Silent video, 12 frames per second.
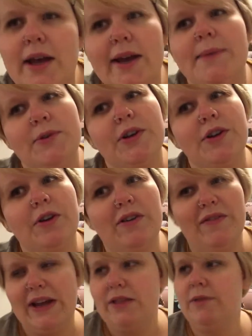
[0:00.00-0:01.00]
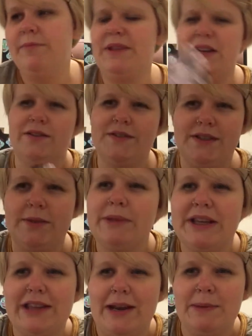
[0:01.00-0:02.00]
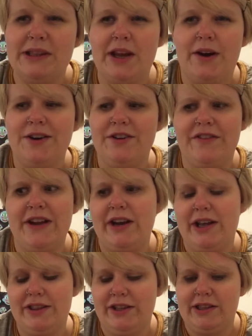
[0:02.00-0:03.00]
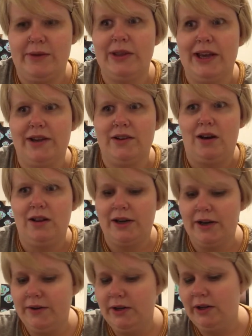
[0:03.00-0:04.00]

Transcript: I'm sure you could find them. They don't seem like they'd be that hard to find. I think they were like a dollar.